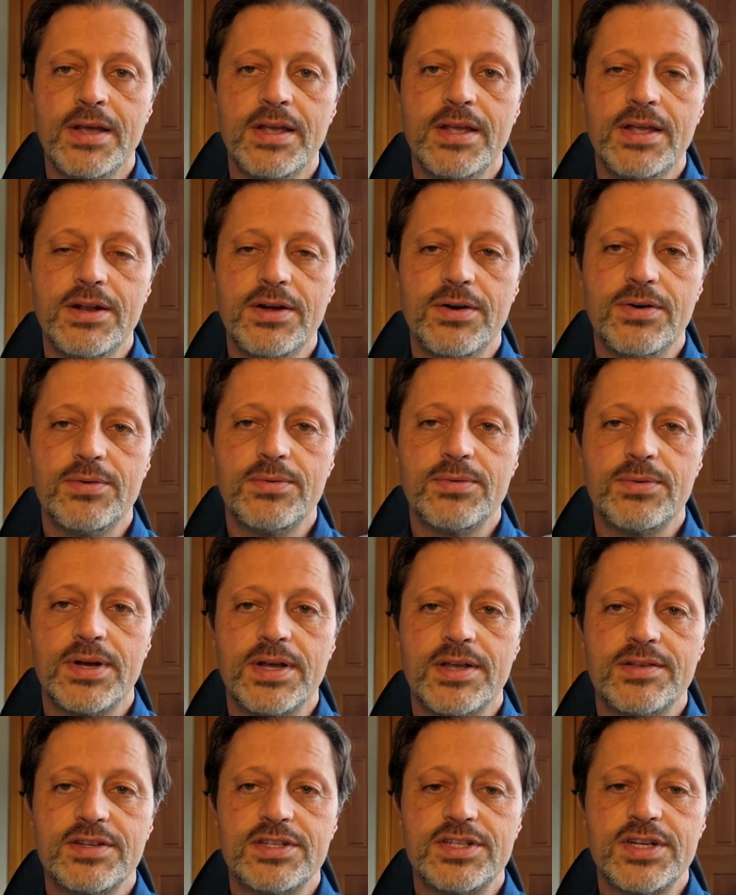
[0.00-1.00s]

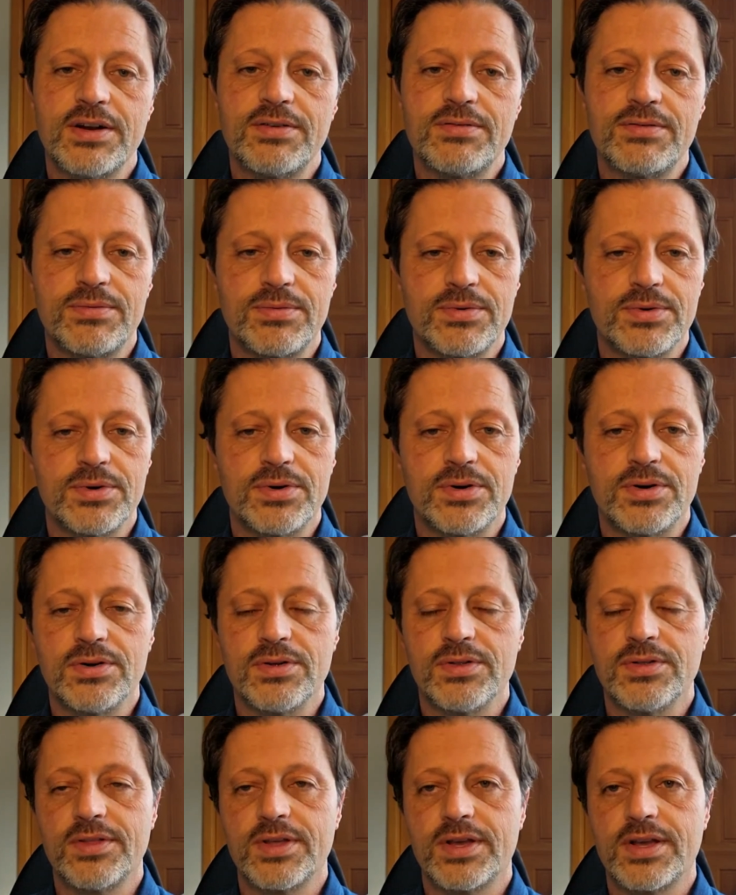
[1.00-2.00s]
As a general
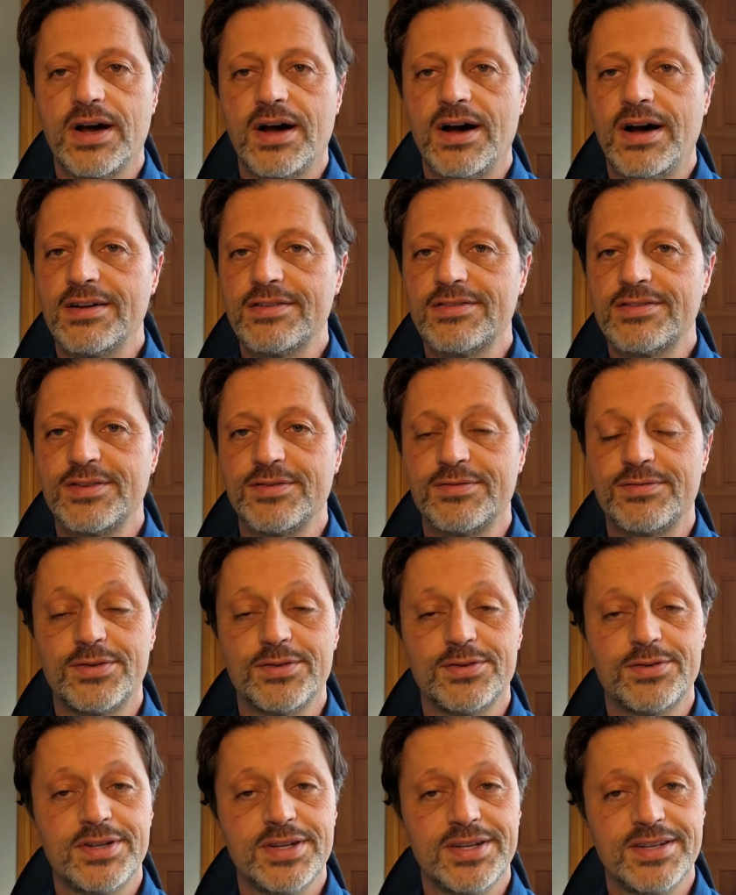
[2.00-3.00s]
rule, the cost of
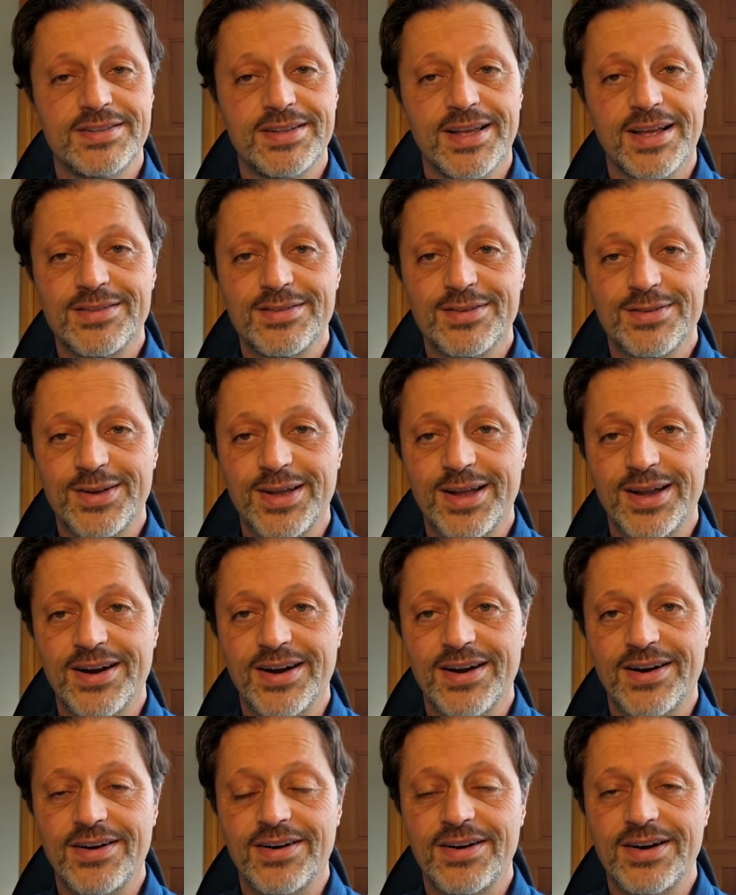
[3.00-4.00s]
routine dental
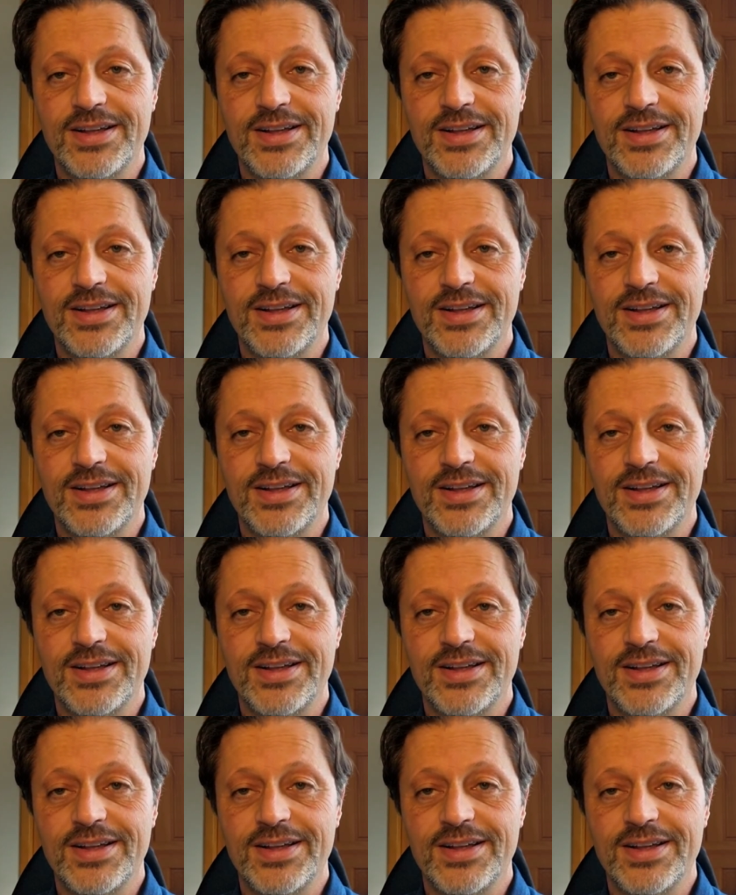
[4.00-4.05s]
care